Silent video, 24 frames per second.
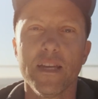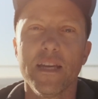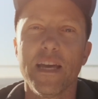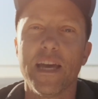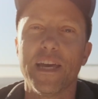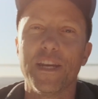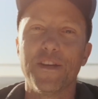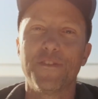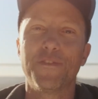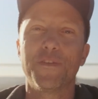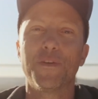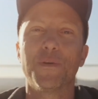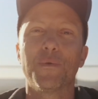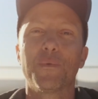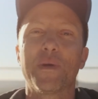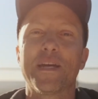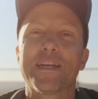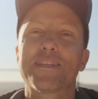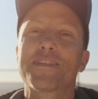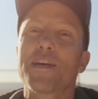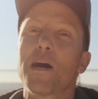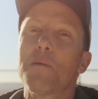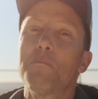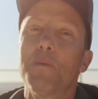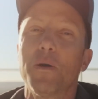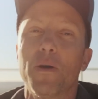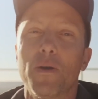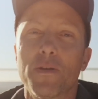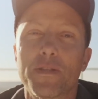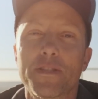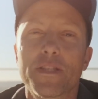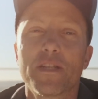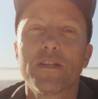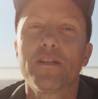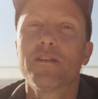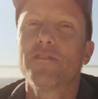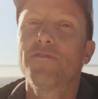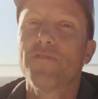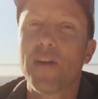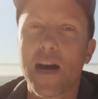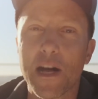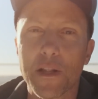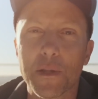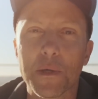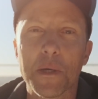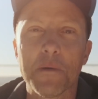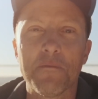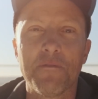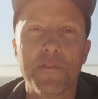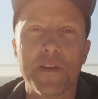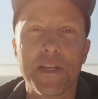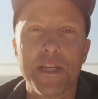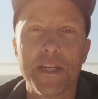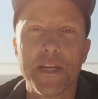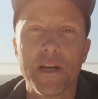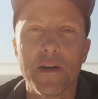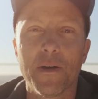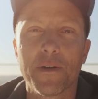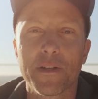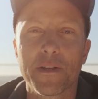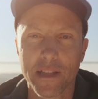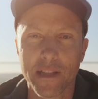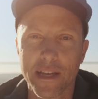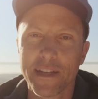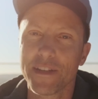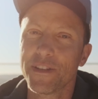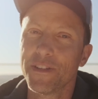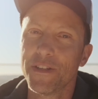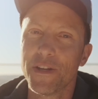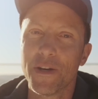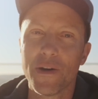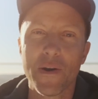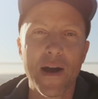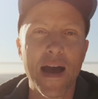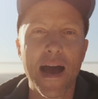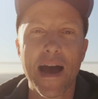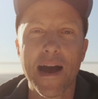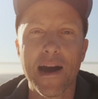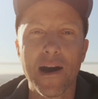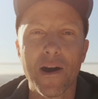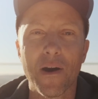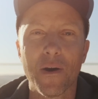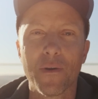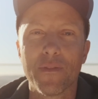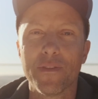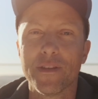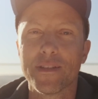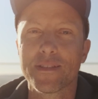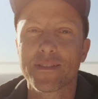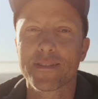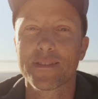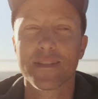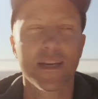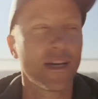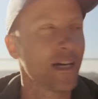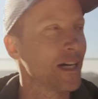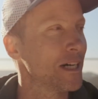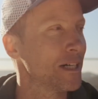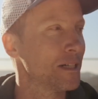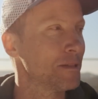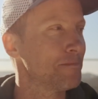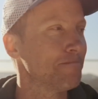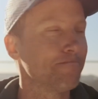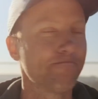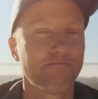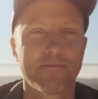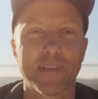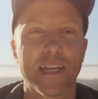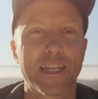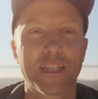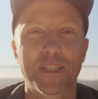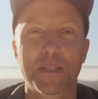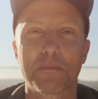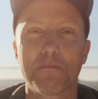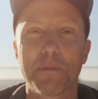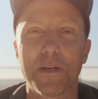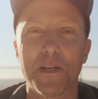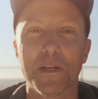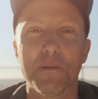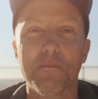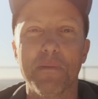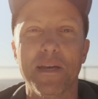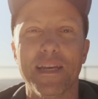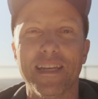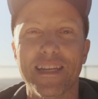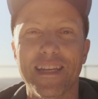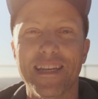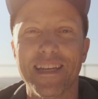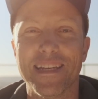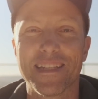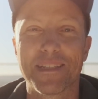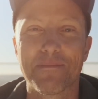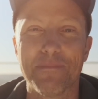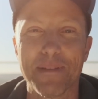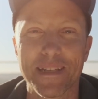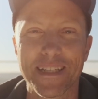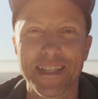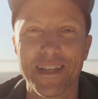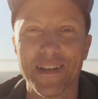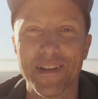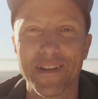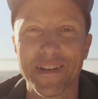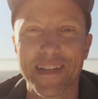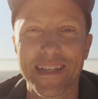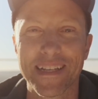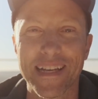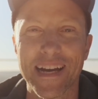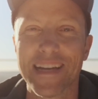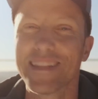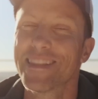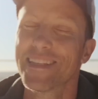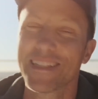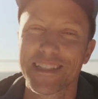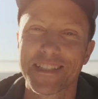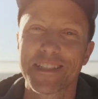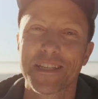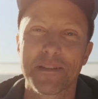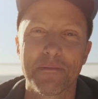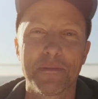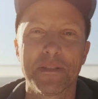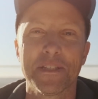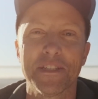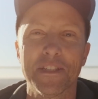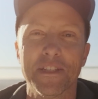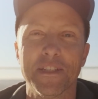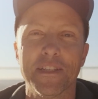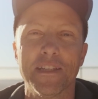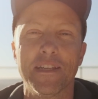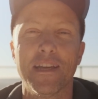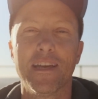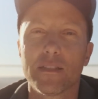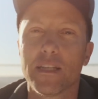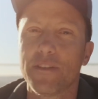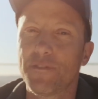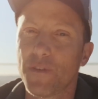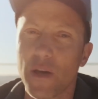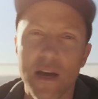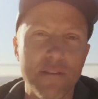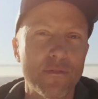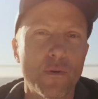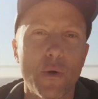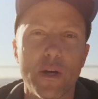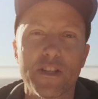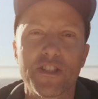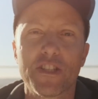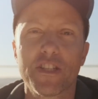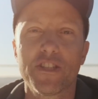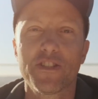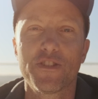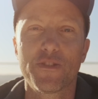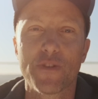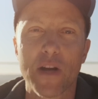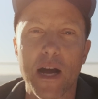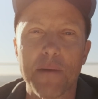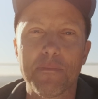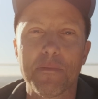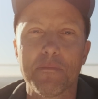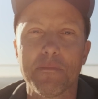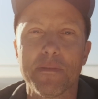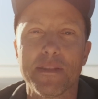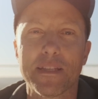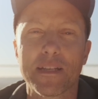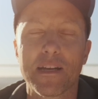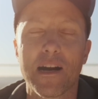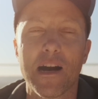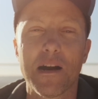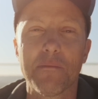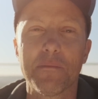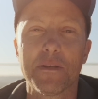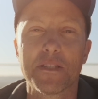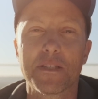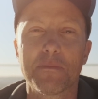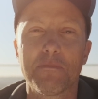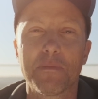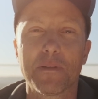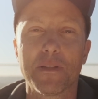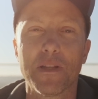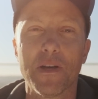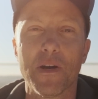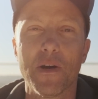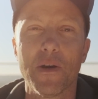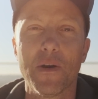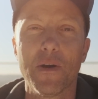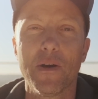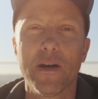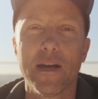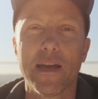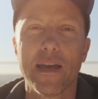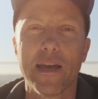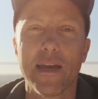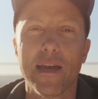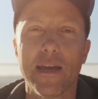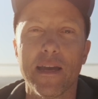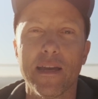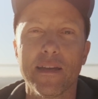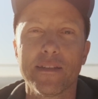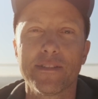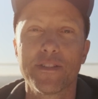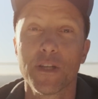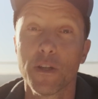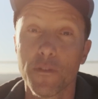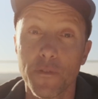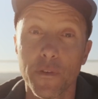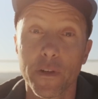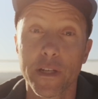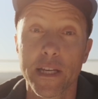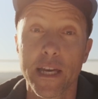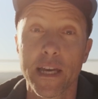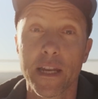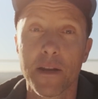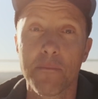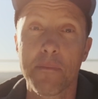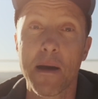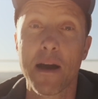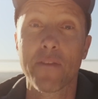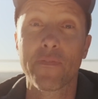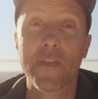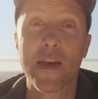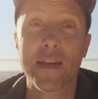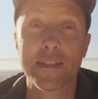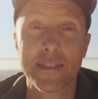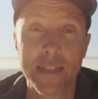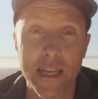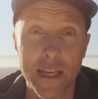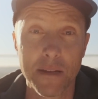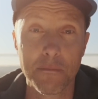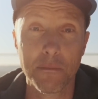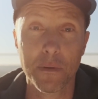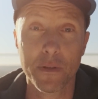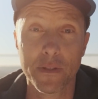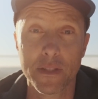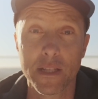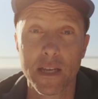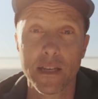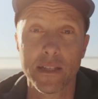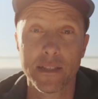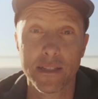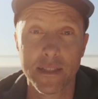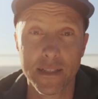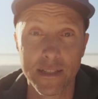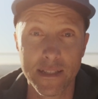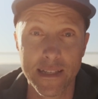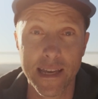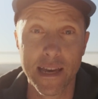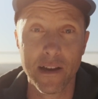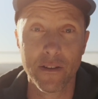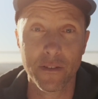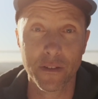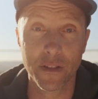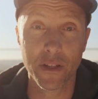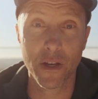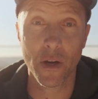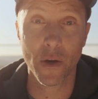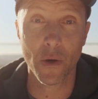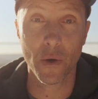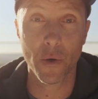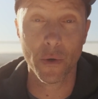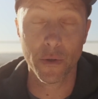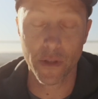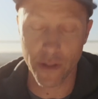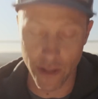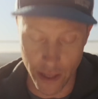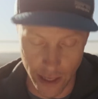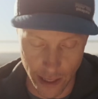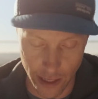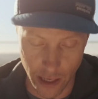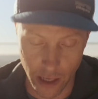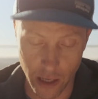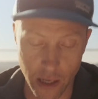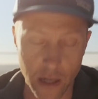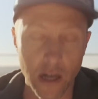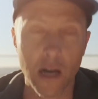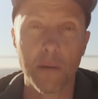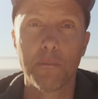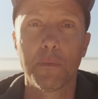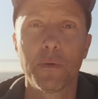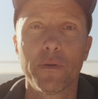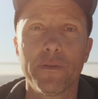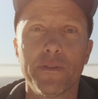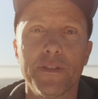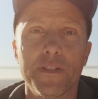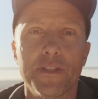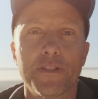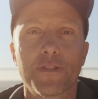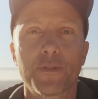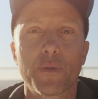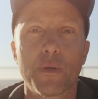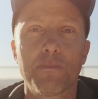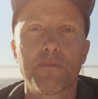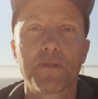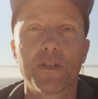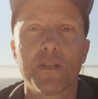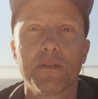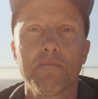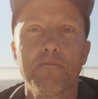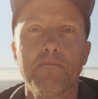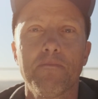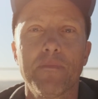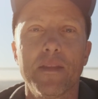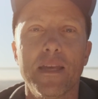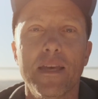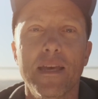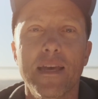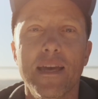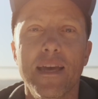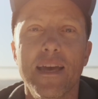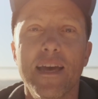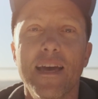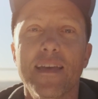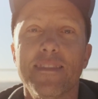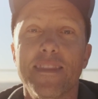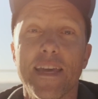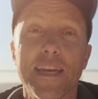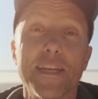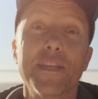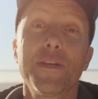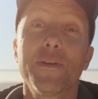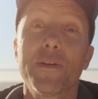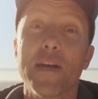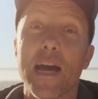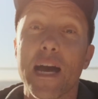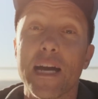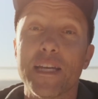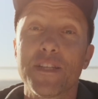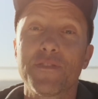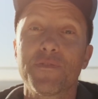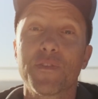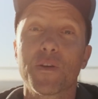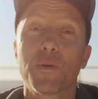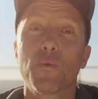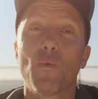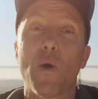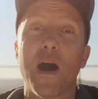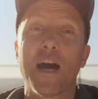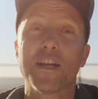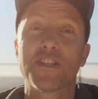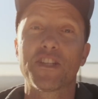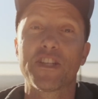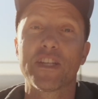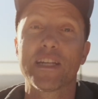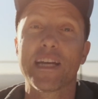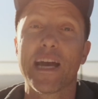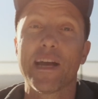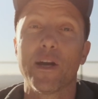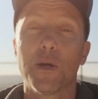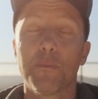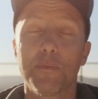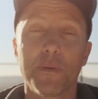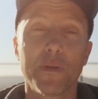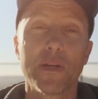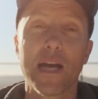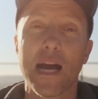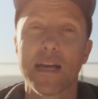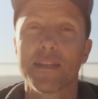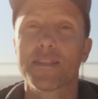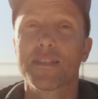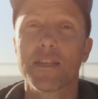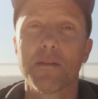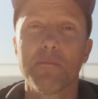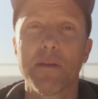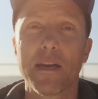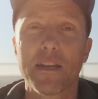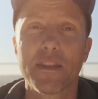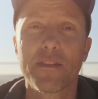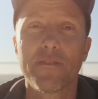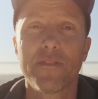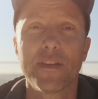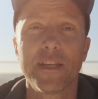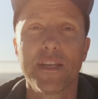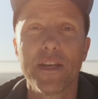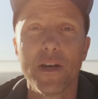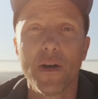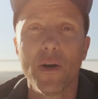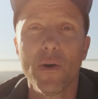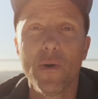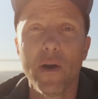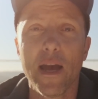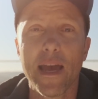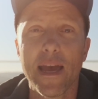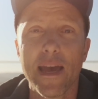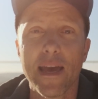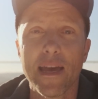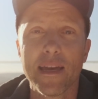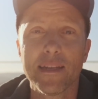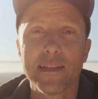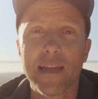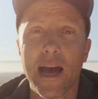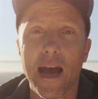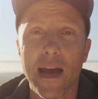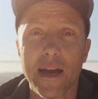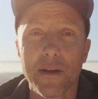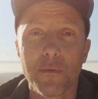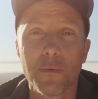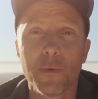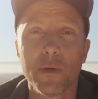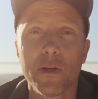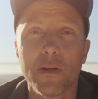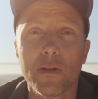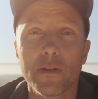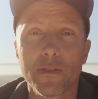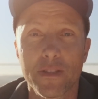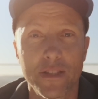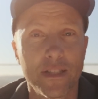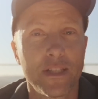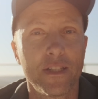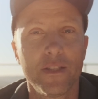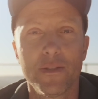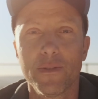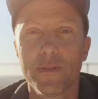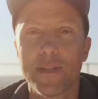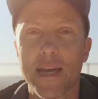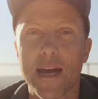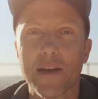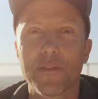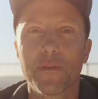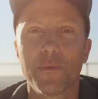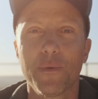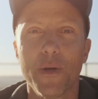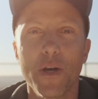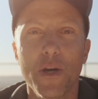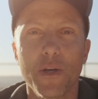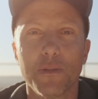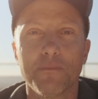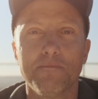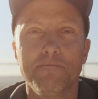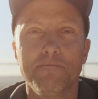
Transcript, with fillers: In a few weeks, I'll post a follow-up video to you know how this um, experiment has been going. I think it's gonna be good. If you have questions, drop them in the comments below, and don't forget about that ten percent discount code that uh, I'll put in the description. Thank you guys for watching. I hope you got something out of the video, and I will see you down the road.